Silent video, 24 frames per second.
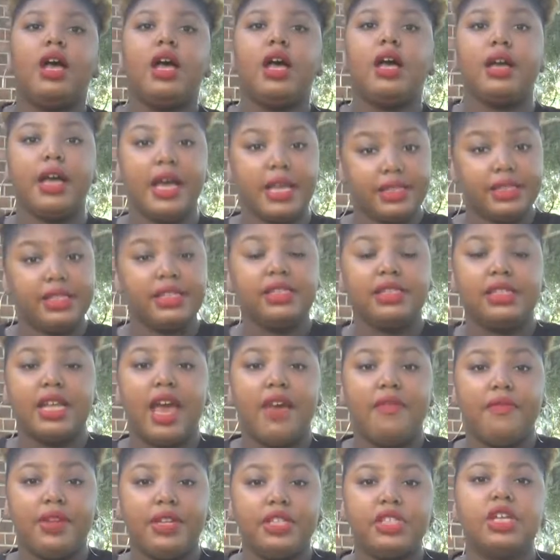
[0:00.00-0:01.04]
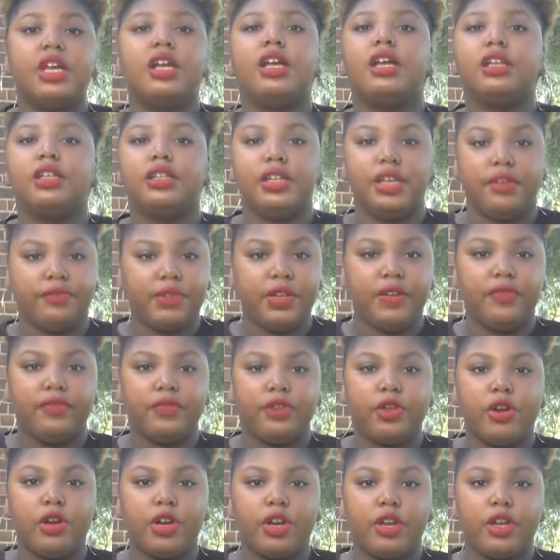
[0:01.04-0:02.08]
Augusta Savage lived in
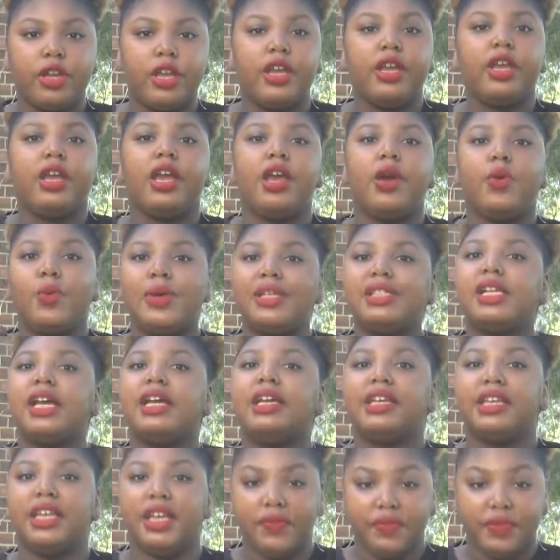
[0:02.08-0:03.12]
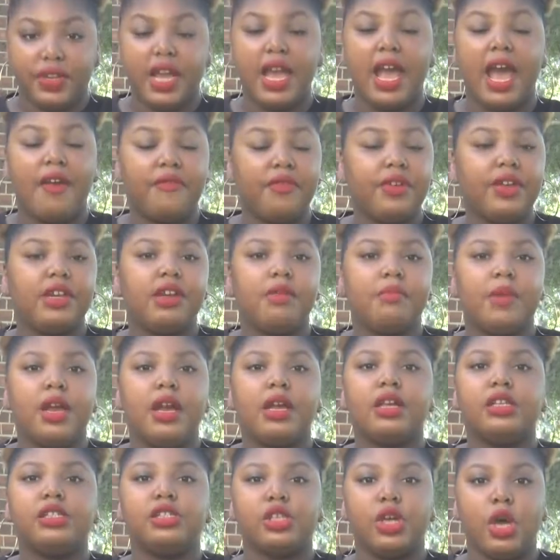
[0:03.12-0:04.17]
Florida and was a gifted African
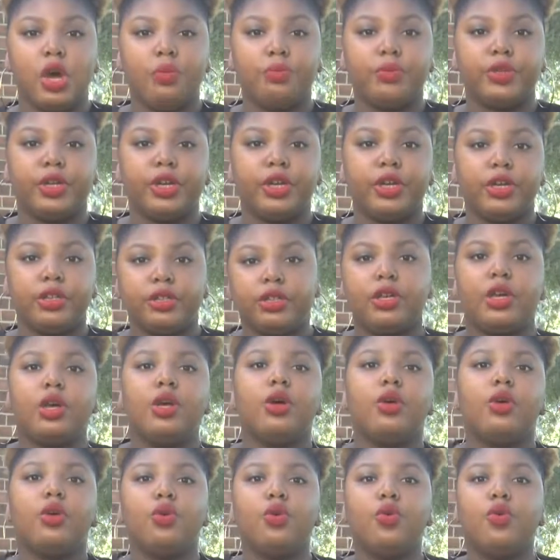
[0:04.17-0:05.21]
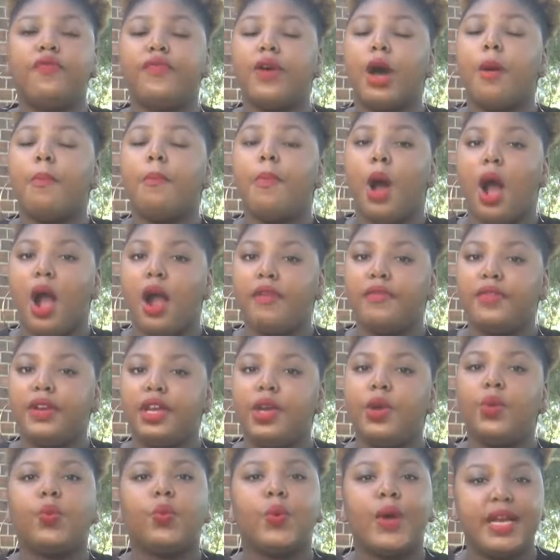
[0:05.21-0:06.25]
American sculptor who fought
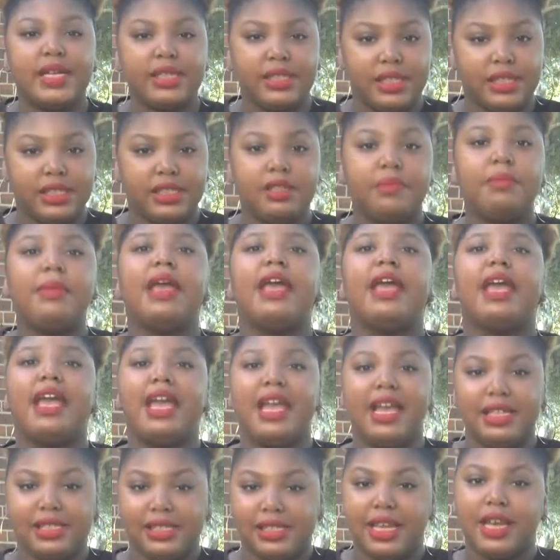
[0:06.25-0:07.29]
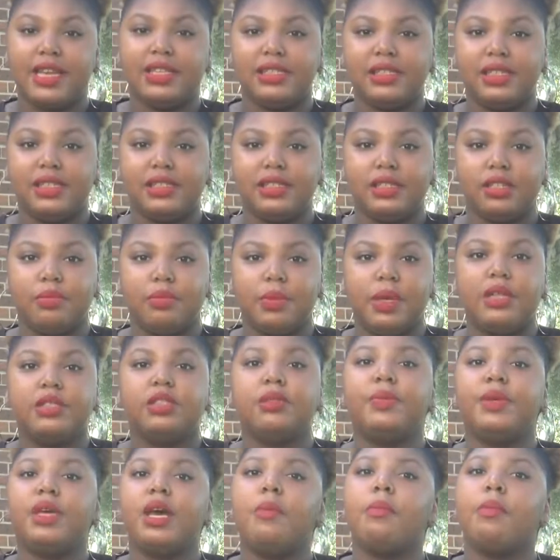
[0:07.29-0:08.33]
poverty, racism, and sexism
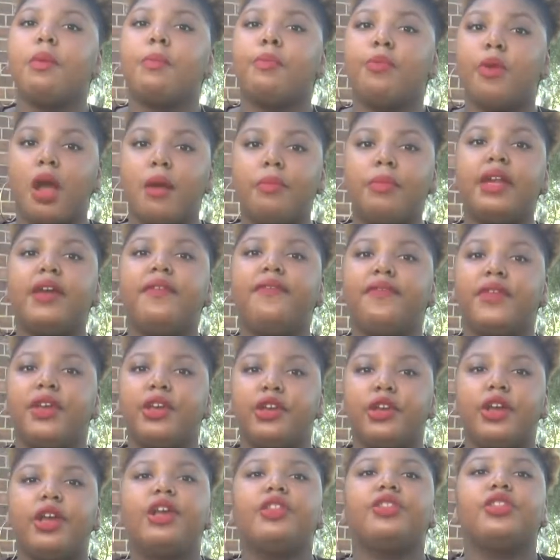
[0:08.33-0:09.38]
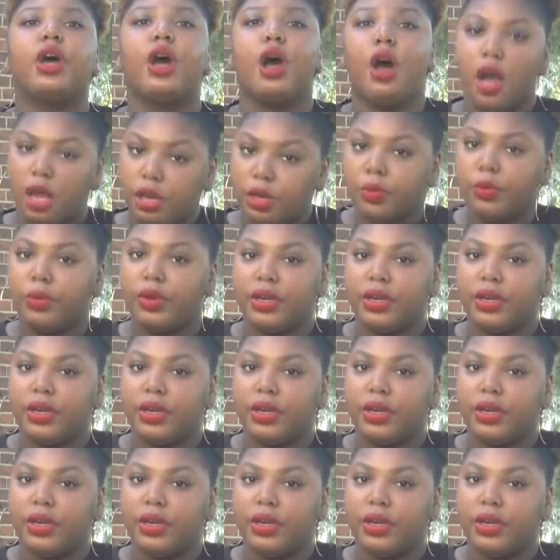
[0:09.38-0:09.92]
to become a prominent figure in the Harlem